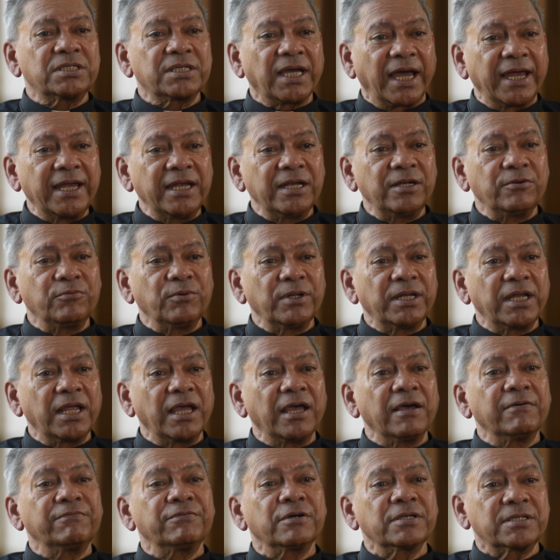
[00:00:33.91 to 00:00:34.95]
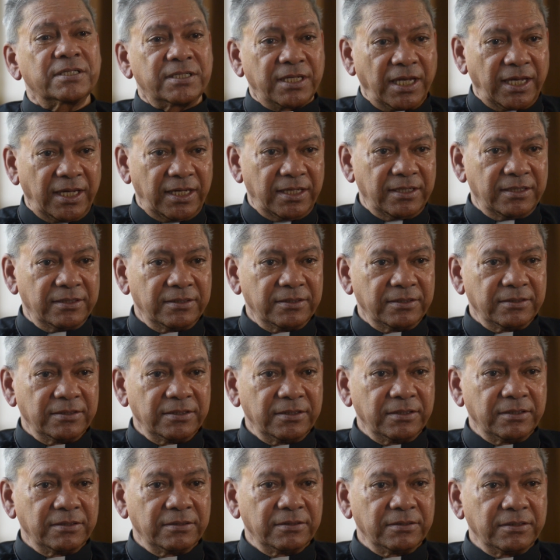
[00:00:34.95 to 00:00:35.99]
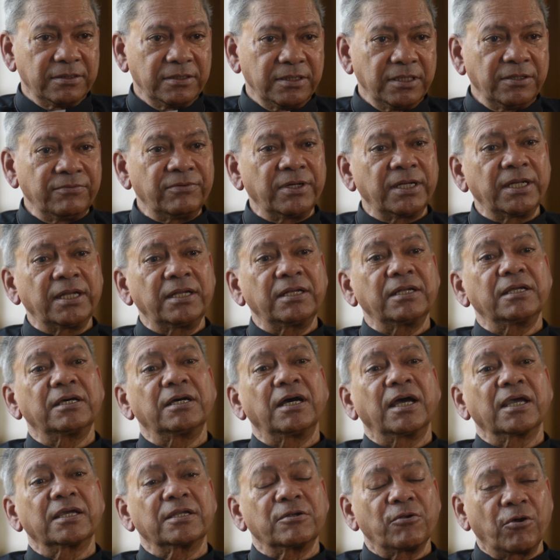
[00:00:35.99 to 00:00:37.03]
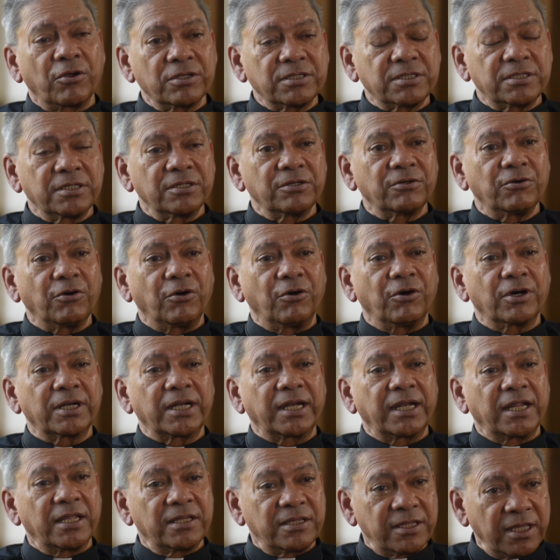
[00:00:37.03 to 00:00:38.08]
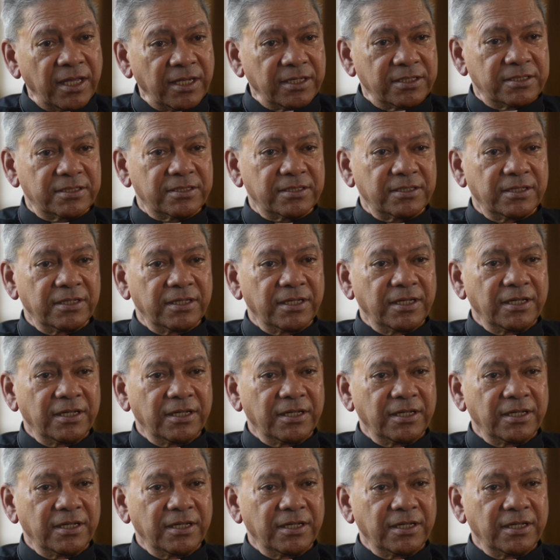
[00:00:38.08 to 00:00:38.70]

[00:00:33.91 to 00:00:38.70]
child will ever say, even an agnostic or an atheist,